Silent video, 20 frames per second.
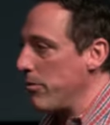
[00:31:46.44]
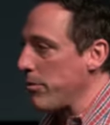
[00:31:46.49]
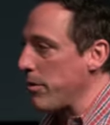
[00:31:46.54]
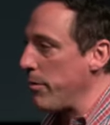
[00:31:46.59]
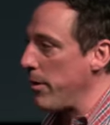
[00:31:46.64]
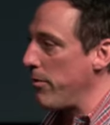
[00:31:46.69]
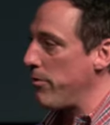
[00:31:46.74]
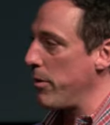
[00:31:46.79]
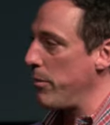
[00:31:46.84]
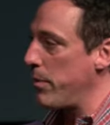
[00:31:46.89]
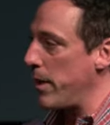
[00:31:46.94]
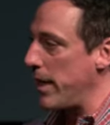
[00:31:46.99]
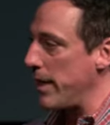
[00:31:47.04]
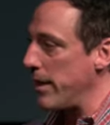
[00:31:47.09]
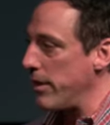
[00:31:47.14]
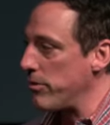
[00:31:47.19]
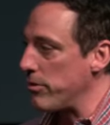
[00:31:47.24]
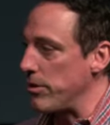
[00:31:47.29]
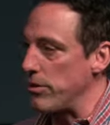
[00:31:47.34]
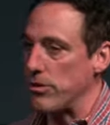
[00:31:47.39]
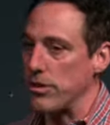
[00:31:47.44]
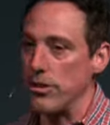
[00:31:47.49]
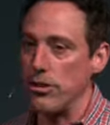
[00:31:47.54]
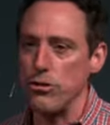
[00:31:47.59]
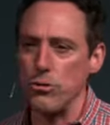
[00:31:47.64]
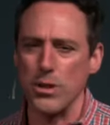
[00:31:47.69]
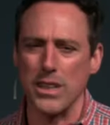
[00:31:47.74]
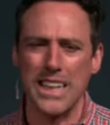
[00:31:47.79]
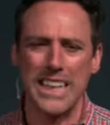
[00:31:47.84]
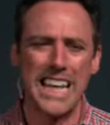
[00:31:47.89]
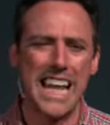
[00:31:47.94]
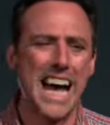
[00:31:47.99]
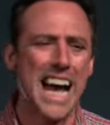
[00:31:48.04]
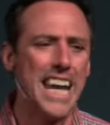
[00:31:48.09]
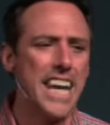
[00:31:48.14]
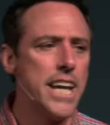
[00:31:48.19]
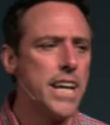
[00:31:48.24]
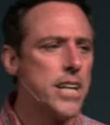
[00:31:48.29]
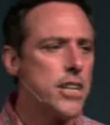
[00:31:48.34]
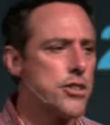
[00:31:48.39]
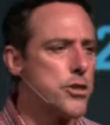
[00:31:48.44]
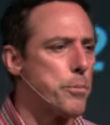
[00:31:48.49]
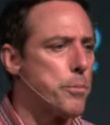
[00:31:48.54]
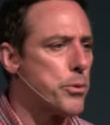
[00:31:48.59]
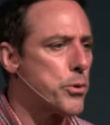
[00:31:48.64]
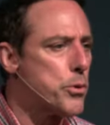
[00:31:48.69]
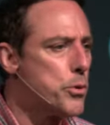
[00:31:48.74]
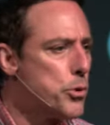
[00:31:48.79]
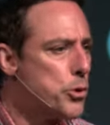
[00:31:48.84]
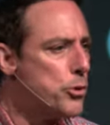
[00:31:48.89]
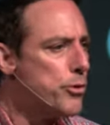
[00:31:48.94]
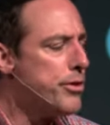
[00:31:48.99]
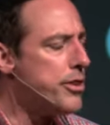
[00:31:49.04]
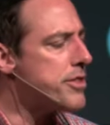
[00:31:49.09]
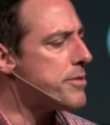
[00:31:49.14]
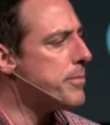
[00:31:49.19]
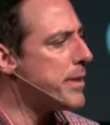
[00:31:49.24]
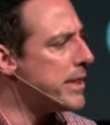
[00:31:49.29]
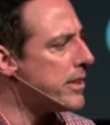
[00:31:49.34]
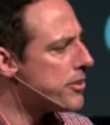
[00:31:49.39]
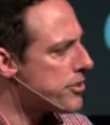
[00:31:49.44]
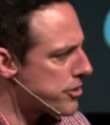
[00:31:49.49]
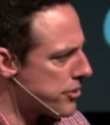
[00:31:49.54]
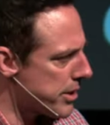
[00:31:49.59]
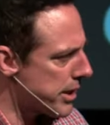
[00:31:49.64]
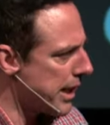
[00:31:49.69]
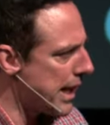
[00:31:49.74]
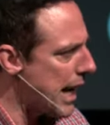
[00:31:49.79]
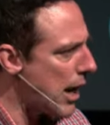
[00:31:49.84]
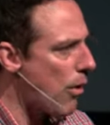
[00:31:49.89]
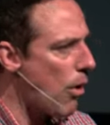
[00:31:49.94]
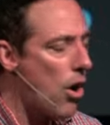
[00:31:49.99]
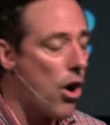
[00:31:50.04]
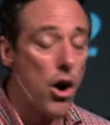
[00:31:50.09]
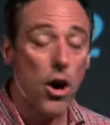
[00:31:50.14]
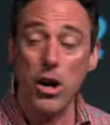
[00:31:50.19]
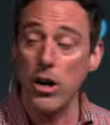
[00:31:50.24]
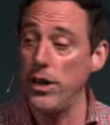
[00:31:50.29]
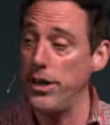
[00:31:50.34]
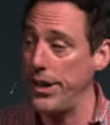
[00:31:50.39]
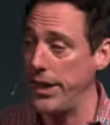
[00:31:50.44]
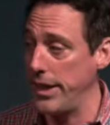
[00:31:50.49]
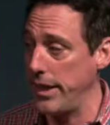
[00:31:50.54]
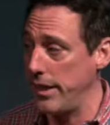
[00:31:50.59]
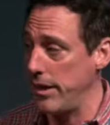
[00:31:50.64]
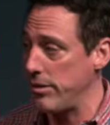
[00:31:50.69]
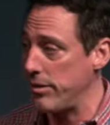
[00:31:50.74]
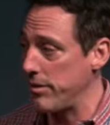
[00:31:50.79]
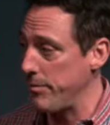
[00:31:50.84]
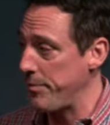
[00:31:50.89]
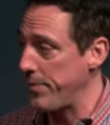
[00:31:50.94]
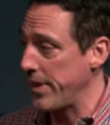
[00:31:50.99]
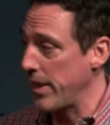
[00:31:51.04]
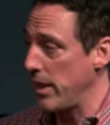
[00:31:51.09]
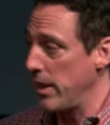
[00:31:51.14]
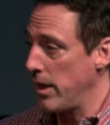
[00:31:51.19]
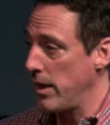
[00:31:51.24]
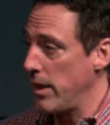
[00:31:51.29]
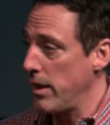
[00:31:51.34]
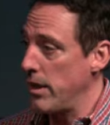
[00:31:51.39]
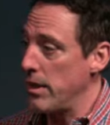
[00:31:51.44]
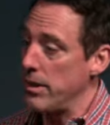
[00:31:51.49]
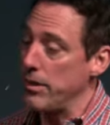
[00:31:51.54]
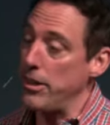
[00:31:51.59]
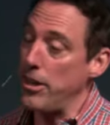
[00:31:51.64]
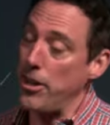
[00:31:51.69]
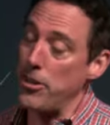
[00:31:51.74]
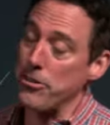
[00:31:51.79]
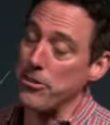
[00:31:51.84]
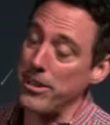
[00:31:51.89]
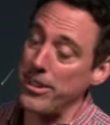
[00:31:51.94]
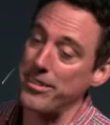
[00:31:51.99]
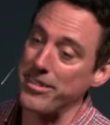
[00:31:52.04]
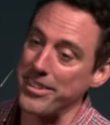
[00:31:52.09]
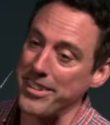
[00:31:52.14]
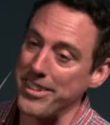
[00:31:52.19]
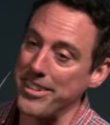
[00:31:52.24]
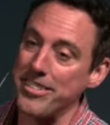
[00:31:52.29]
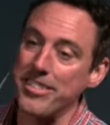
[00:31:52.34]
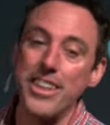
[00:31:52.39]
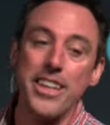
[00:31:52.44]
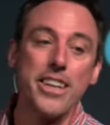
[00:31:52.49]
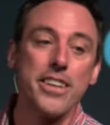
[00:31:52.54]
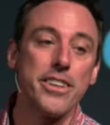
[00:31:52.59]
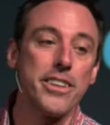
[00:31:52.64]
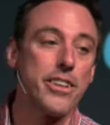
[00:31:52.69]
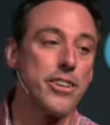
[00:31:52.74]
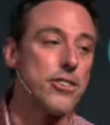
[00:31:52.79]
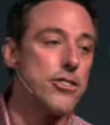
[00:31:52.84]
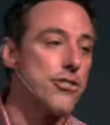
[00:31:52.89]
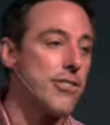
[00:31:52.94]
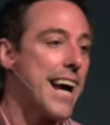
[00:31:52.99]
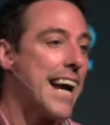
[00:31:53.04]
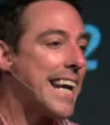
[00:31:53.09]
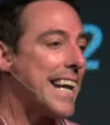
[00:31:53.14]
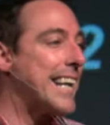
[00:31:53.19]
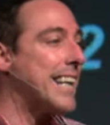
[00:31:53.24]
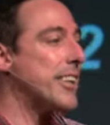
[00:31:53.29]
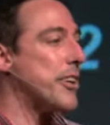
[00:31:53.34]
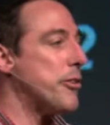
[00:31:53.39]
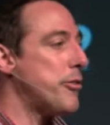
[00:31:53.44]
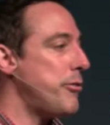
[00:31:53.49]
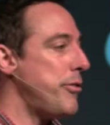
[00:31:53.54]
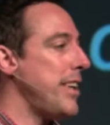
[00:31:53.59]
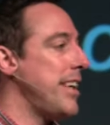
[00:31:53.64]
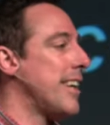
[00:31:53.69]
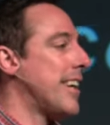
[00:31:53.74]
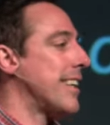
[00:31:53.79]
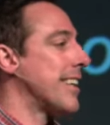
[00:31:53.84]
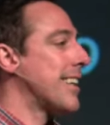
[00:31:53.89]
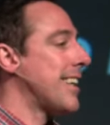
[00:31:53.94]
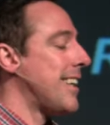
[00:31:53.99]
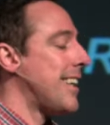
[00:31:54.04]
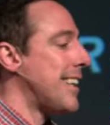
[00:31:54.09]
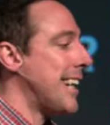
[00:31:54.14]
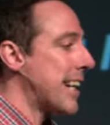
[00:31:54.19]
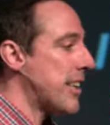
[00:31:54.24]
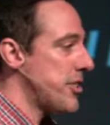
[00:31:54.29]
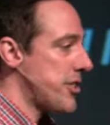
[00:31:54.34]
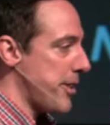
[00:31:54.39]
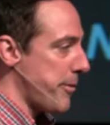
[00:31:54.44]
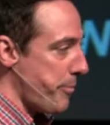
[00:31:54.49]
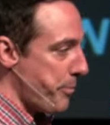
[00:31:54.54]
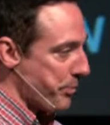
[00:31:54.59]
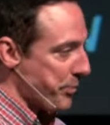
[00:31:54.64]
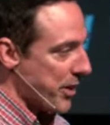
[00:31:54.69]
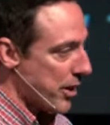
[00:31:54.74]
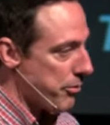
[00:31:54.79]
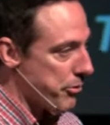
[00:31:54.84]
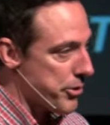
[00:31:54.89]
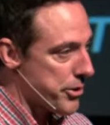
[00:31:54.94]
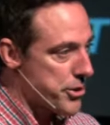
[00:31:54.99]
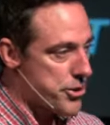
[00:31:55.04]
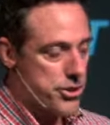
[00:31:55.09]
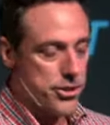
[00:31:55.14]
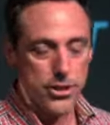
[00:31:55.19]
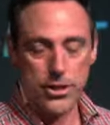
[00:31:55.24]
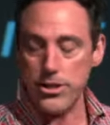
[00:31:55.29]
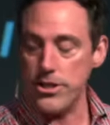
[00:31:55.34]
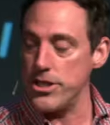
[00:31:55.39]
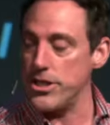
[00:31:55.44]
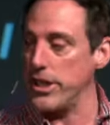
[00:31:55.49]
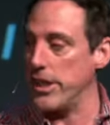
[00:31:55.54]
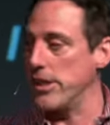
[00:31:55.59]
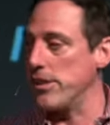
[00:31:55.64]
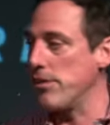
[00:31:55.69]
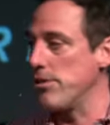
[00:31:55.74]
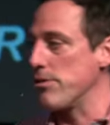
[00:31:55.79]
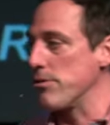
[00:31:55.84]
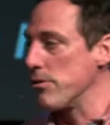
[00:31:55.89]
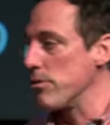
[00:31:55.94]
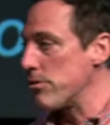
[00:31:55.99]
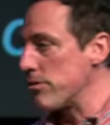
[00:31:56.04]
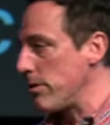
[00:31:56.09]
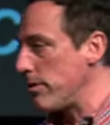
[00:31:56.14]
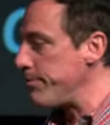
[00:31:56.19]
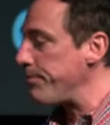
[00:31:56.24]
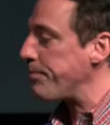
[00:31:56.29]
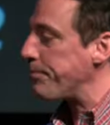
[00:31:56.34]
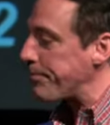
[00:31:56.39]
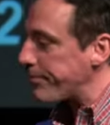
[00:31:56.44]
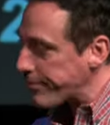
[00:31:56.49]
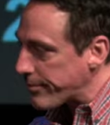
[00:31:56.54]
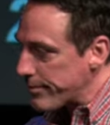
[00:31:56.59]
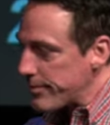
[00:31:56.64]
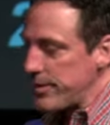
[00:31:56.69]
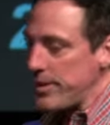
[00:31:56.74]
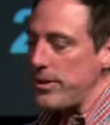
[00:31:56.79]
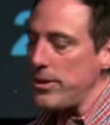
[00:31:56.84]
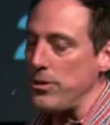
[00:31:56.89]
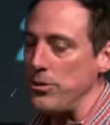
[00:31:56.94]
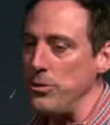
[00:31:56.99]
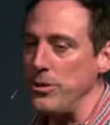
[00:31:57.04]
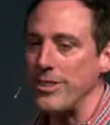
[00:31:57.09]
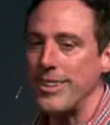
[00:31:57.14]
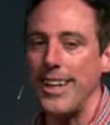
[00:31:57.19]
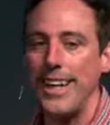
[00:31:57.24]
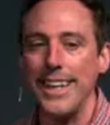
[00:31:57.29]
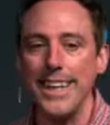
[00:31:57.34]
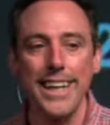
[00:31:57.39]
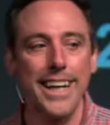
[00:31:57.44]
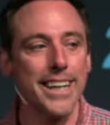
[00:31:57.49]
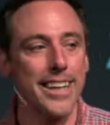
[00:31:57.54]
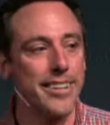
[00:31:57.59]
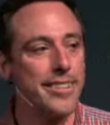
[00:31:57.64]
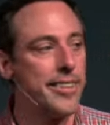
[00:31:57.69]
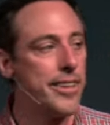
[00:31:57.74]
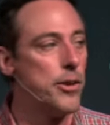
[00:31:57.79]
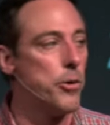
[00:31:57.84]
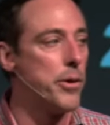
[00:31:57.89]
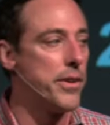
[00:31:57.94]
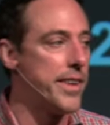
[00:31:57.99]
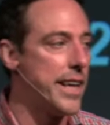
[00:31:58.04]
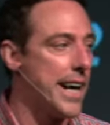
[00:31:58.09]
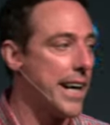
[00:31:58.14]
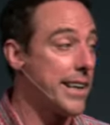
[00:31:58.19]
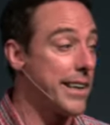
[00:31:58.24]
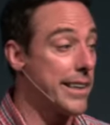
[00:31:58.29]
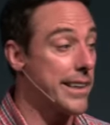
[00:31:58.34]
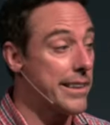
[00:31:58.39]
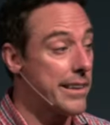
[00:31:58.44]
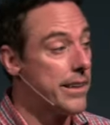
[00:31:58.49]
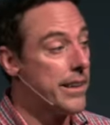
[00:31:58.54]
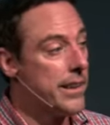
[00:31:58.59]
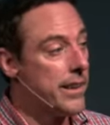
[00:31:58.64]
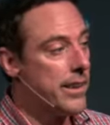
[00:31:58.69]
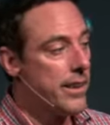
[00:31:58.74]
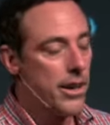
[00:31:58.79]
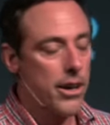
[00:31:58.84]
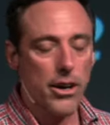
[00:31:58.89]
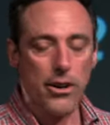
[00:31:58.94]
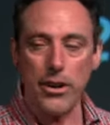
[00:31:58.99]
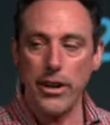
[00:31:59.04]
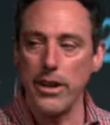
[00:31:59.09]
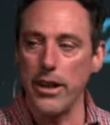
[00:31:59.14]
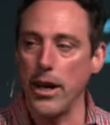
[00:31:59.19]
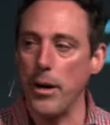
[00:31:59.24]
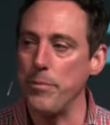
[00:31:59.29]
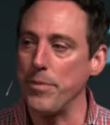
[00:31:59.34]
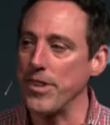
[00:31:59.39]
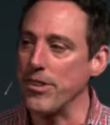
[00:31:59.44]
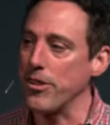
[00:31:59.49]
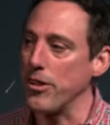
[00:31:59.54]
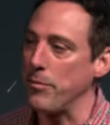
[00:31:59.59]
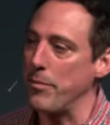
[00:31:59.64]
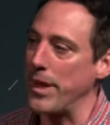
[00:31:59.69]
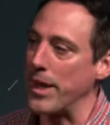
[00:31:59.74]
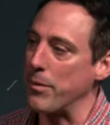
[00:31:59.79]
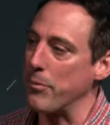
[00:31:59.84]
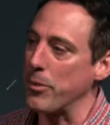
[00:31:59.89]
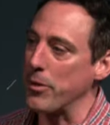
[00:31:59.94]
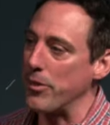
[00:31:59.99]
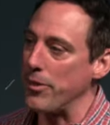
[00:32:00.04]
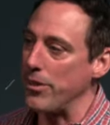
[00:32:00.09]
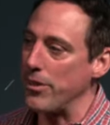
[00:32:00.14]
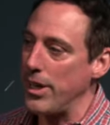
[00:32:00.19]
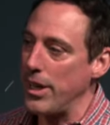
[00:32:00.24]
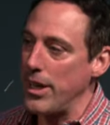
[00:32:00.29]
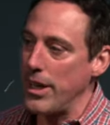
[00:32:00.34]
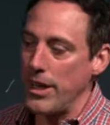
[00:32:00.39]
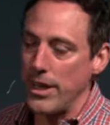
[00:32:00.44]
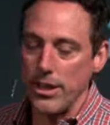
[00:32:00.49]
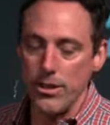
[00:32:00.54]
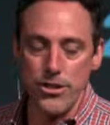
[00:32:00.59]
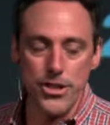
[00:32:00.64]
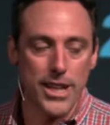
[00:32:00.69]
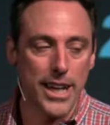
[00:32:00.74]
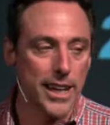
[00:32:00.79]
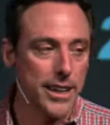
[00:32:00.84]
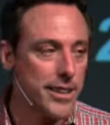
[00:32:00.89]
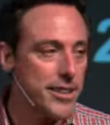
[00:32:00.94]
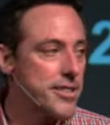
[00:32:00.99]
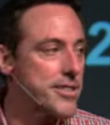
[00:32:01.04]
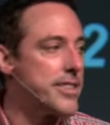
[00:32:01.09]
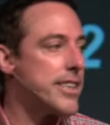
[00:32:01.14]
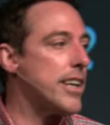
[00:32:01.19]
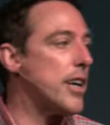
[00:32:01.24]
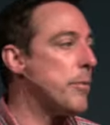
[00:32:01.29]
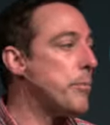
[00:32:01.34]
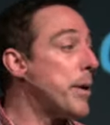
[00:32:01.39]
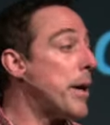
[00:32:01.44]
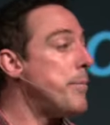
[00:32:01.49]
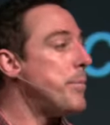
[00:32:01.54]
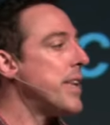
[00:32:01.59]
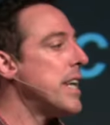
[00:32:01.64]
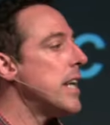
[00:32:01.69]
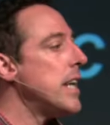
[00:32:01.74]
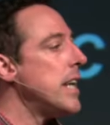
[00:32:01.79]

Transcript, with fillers: from everybody. So he's going to do a lot to prove his ministry, how hard it is. The other reason is they're dragging their feet on a collection for the church in Jerusalem. He's kind of got to deal with that, like, hurry up. It's going to make him a little jealous there. But